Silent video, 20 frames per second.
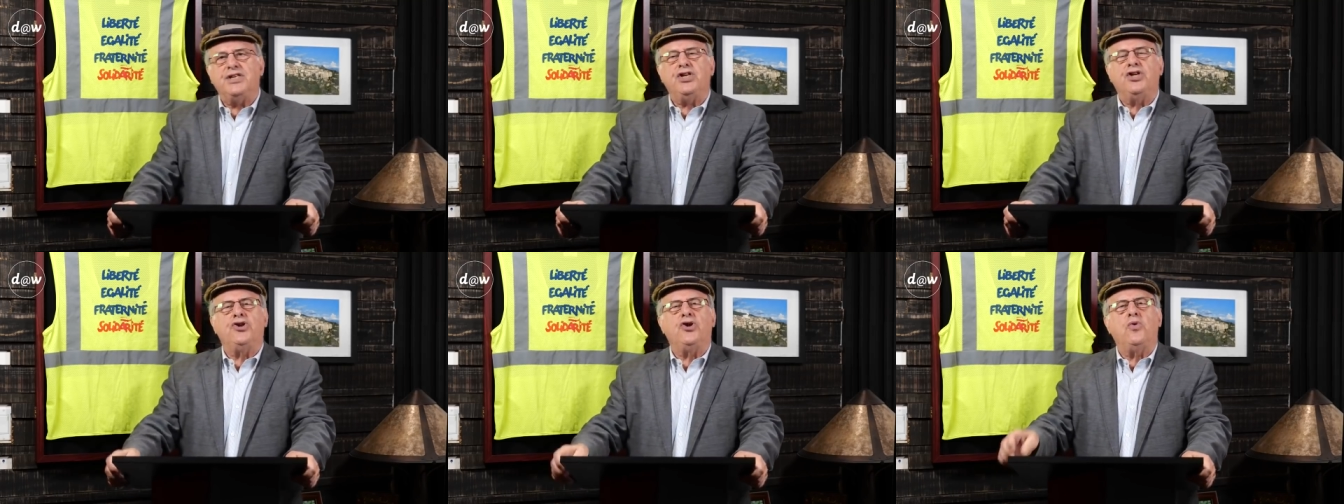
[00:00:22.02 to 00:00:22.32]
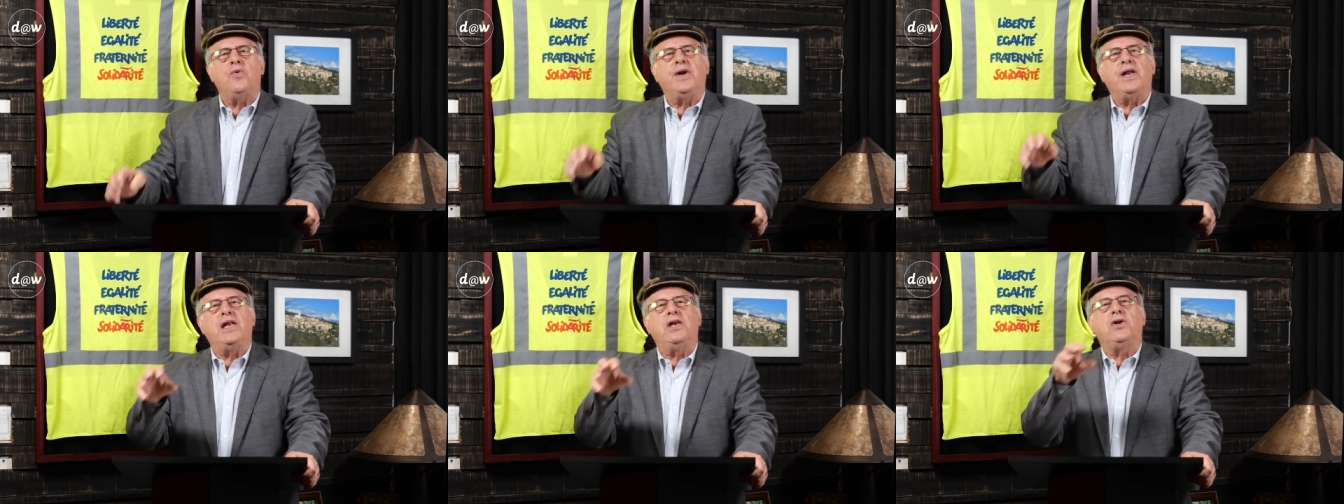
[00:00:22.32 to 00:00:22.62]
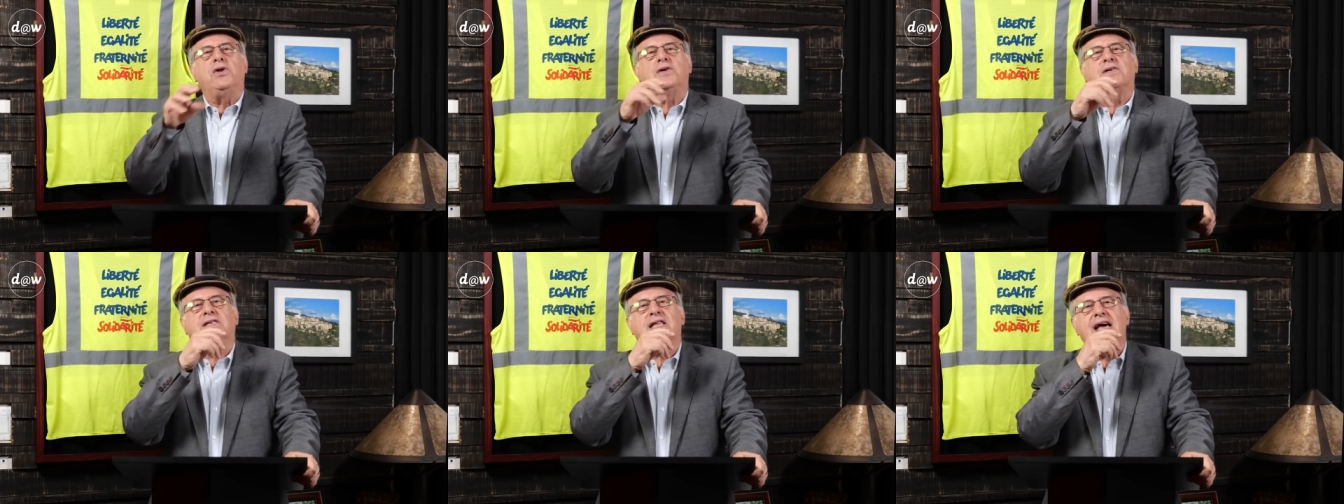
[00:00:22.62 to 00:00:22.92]
it, you know what he
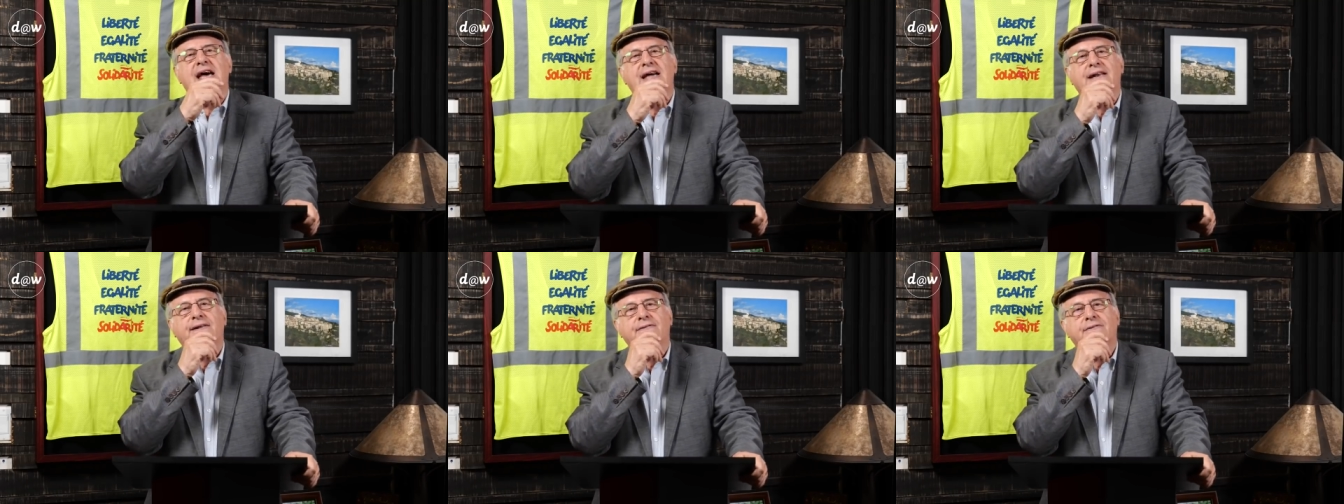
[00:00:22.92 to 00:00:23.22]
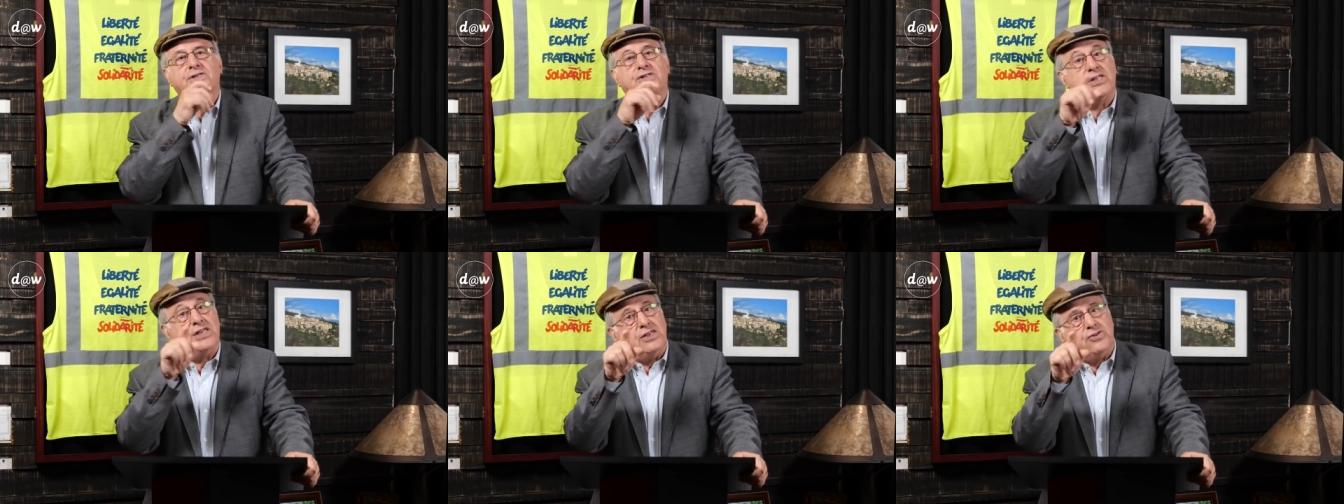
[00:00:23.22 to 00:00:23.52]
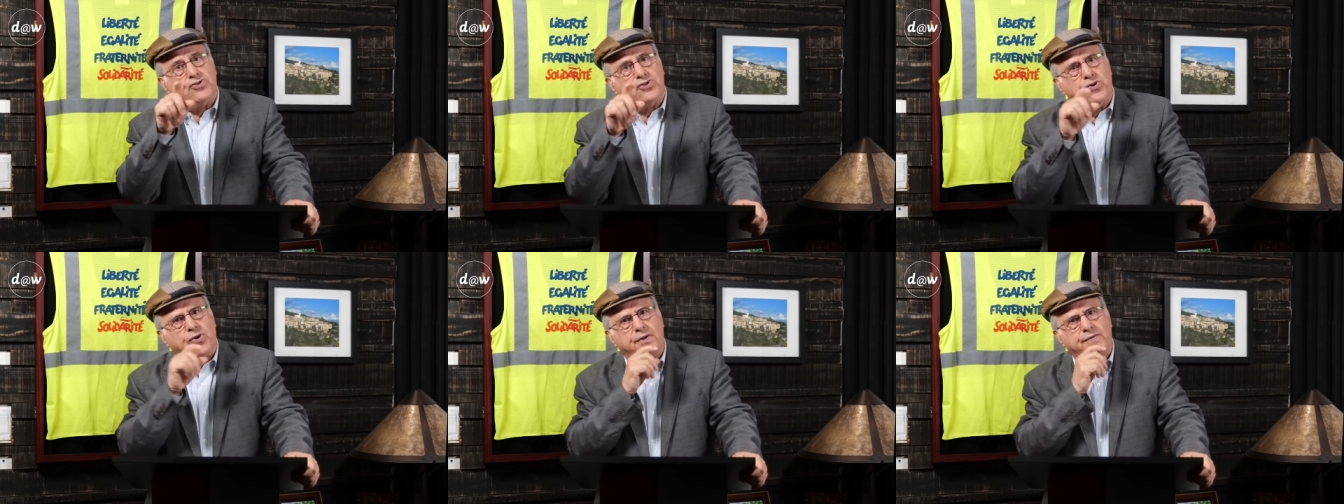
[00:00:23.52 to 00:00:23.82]
looked at?
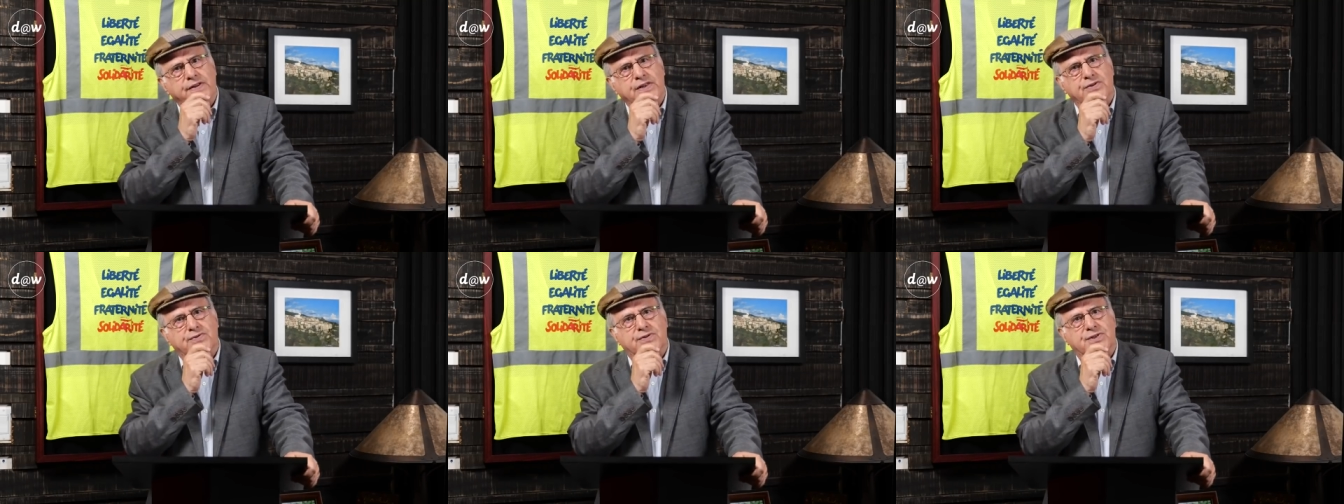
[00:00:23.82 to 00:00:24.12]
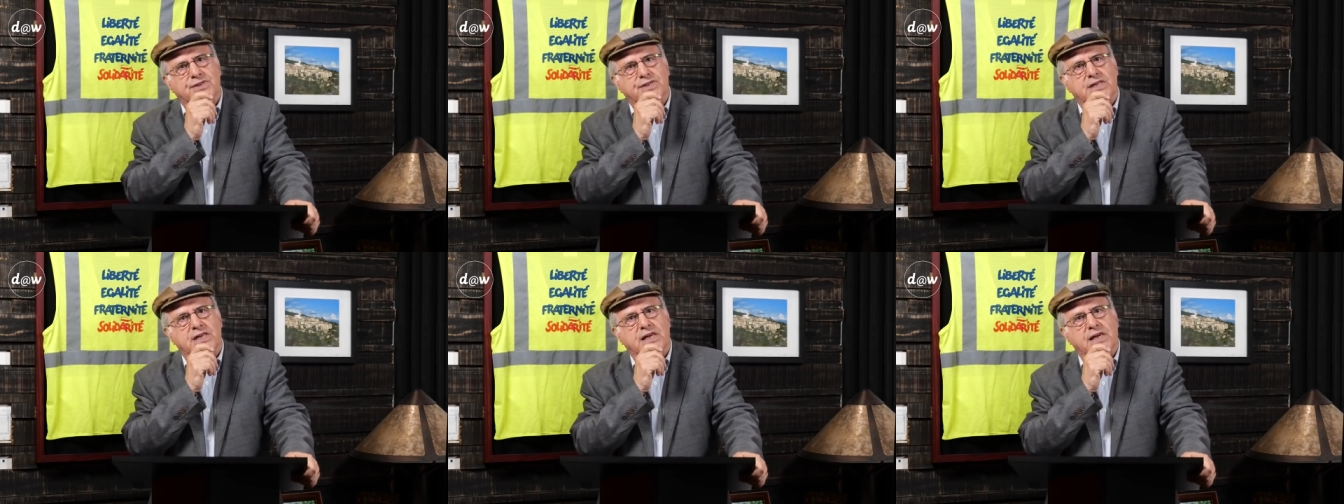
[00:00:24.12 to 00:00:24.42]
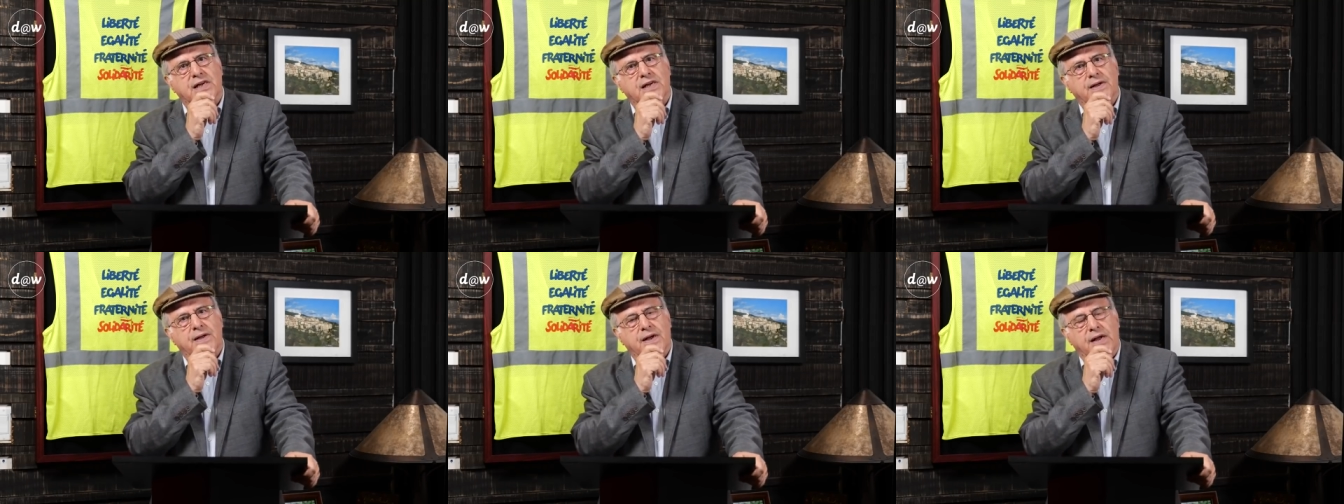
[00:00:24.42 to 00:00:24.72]
It's sort of interesting.